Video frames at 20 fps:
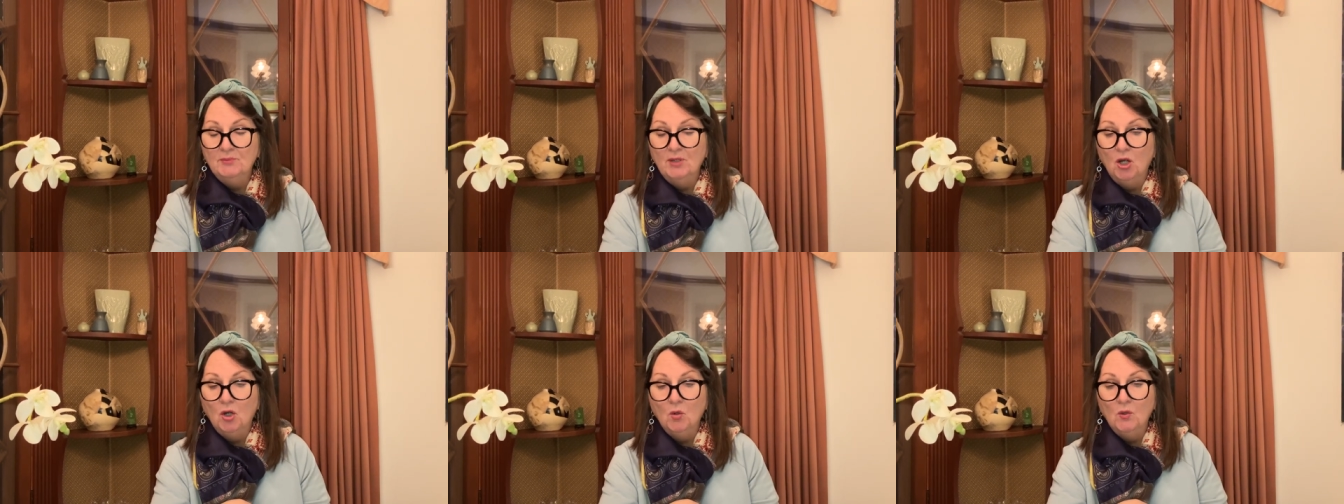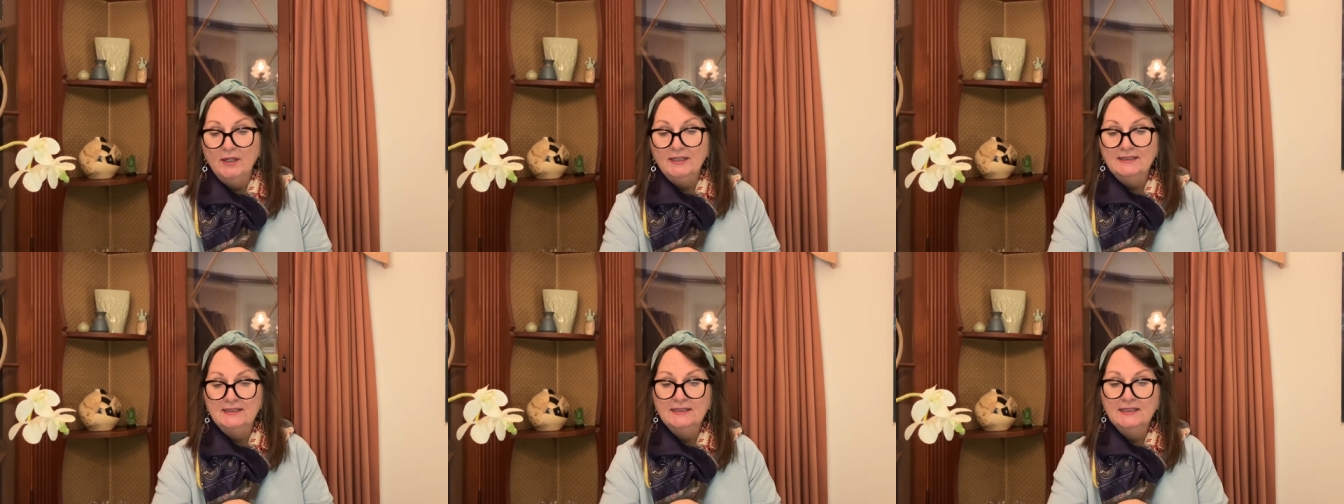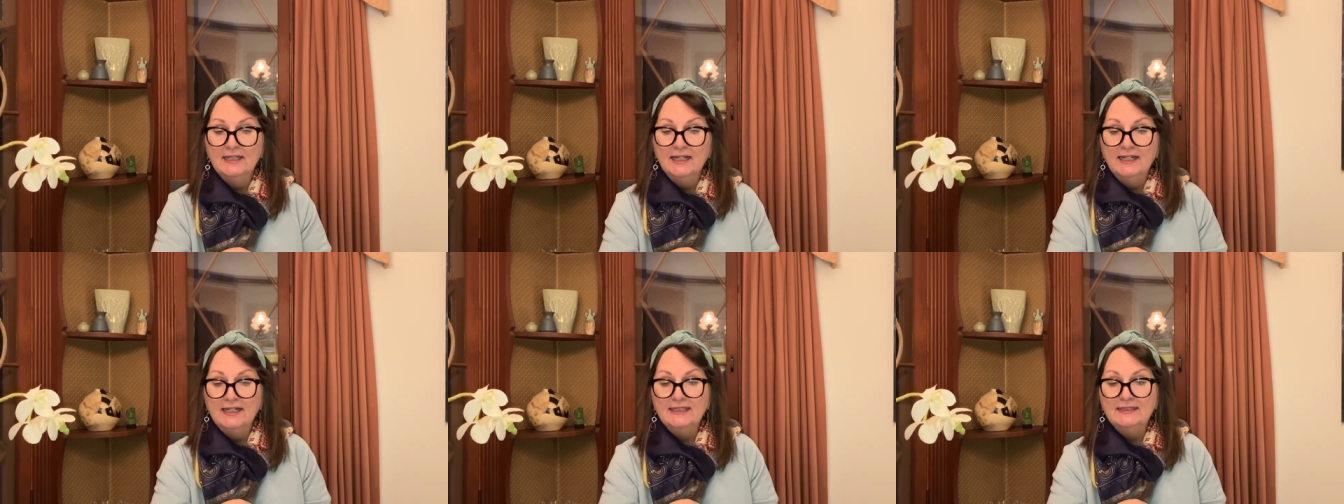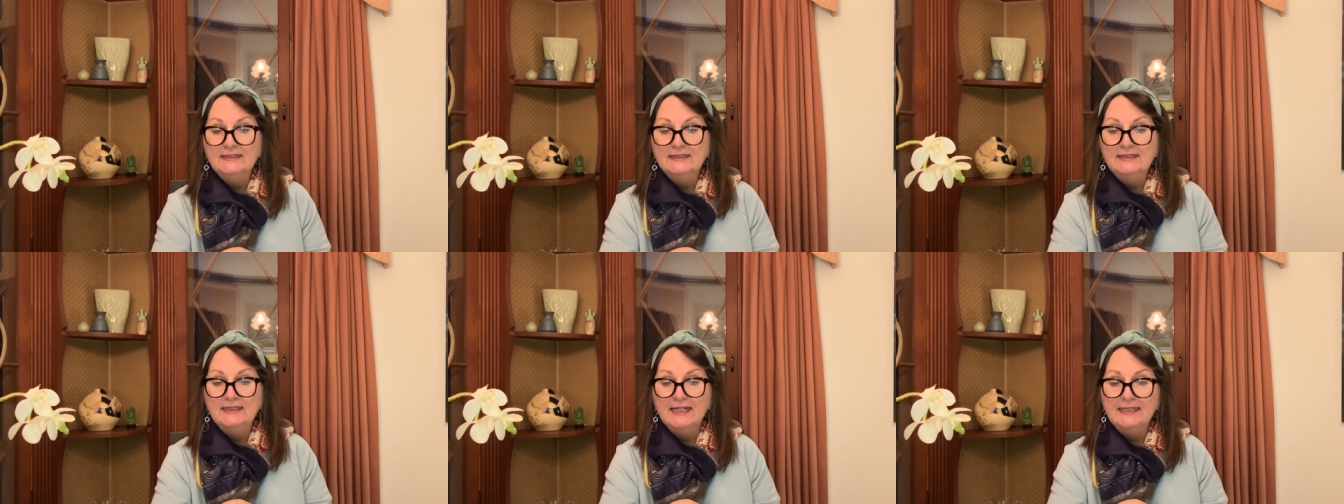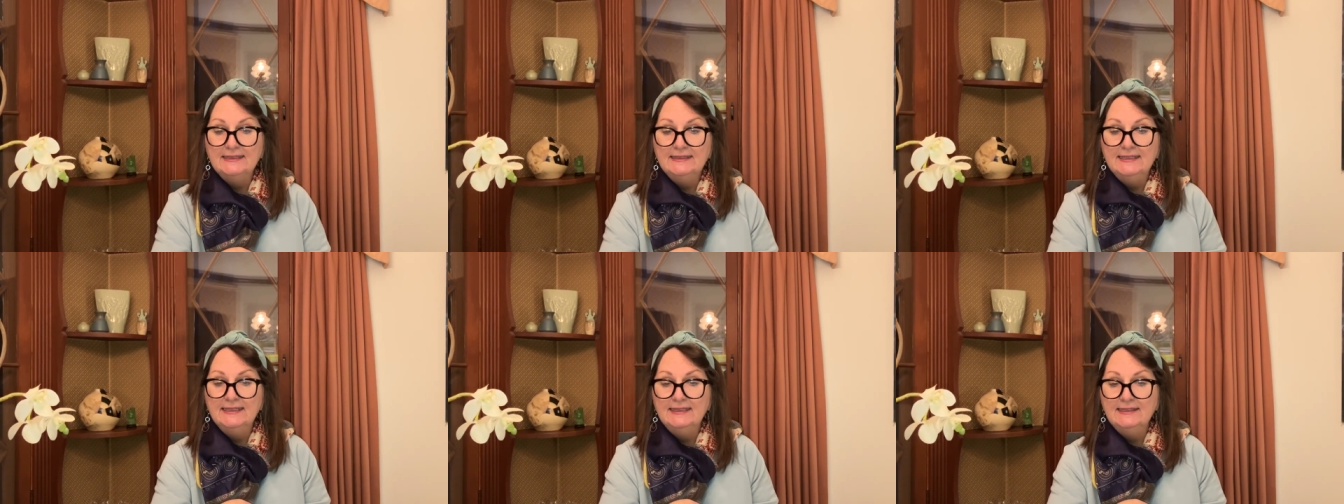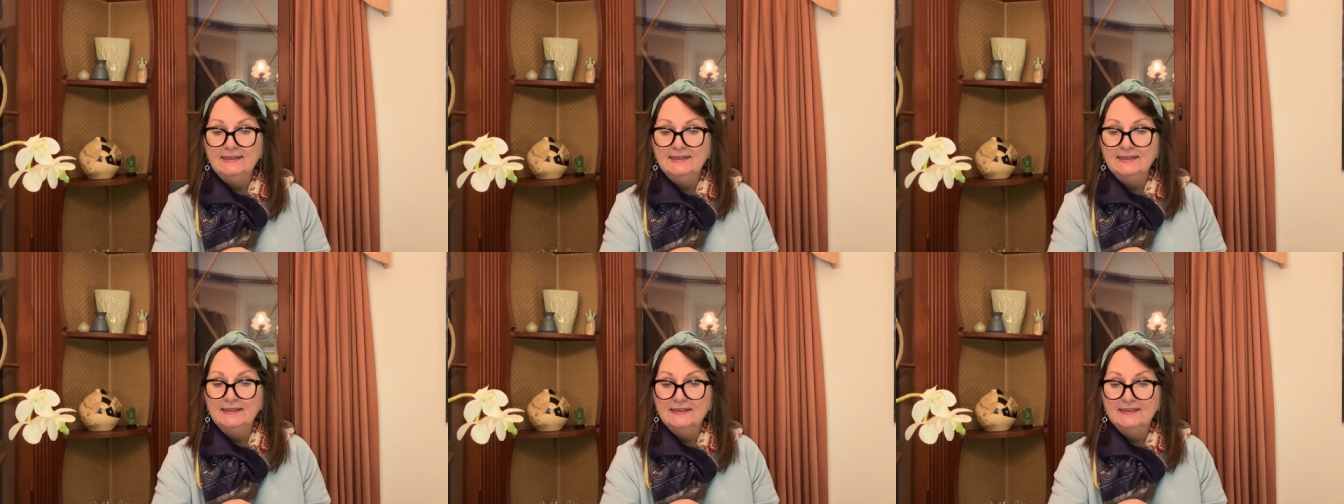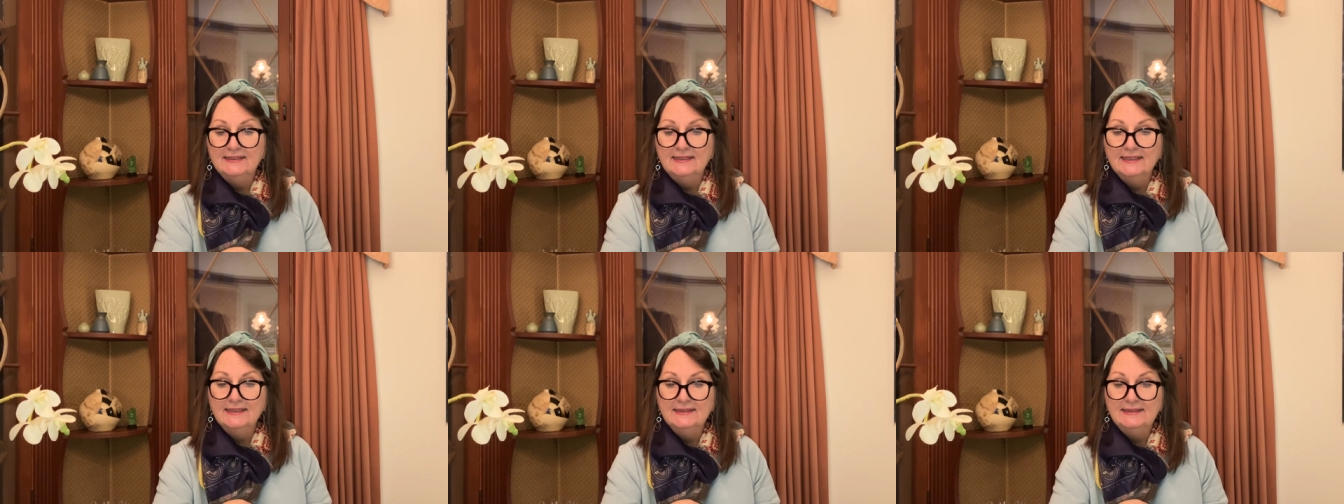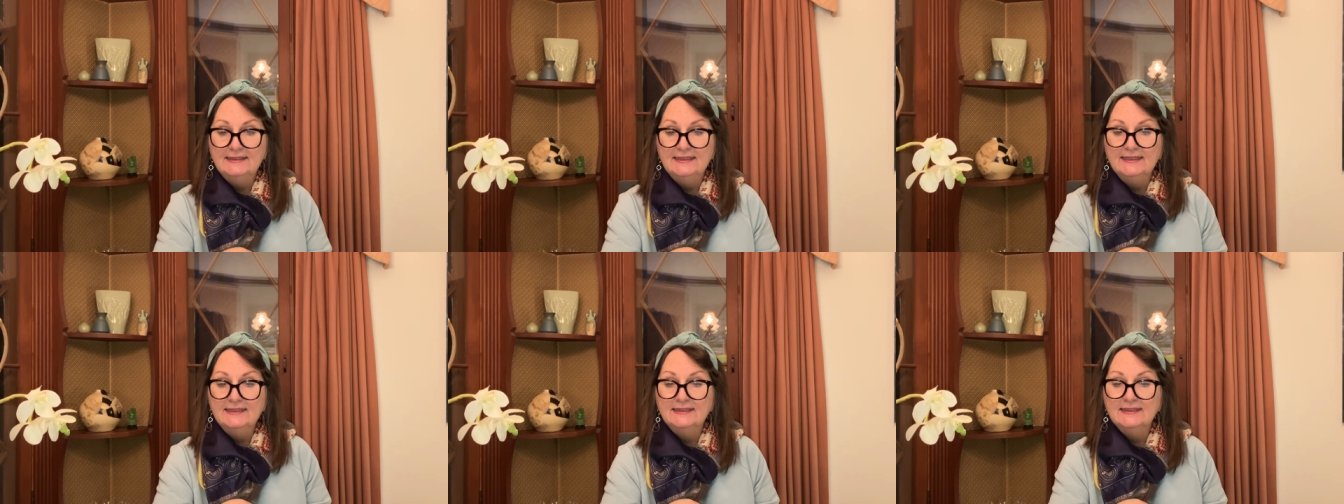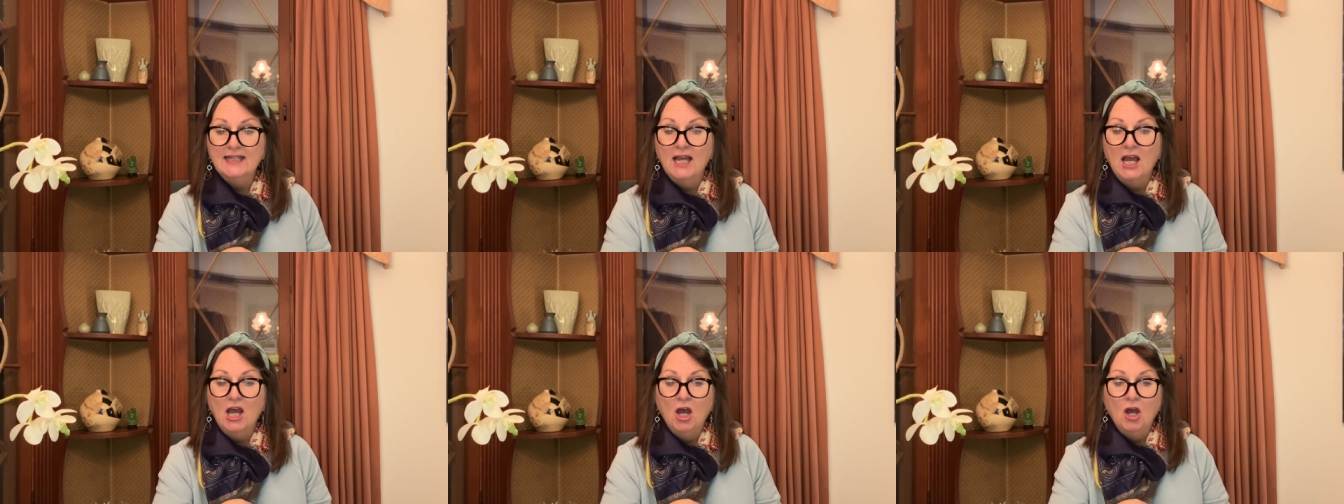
poet, in the 1960s.